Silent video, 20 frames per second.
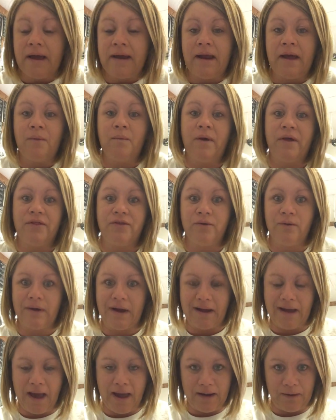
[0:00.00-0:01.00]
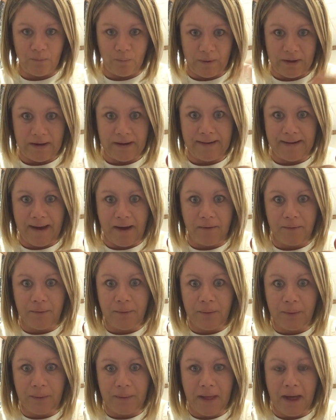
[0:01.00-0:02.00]
and I went through and I kind of weeded out a
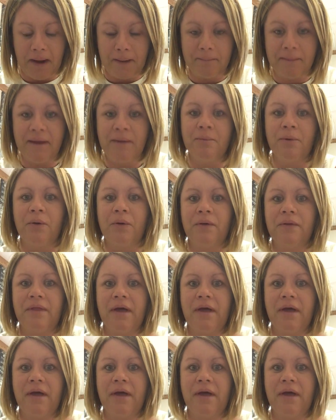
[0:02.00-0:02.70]
whole lot of people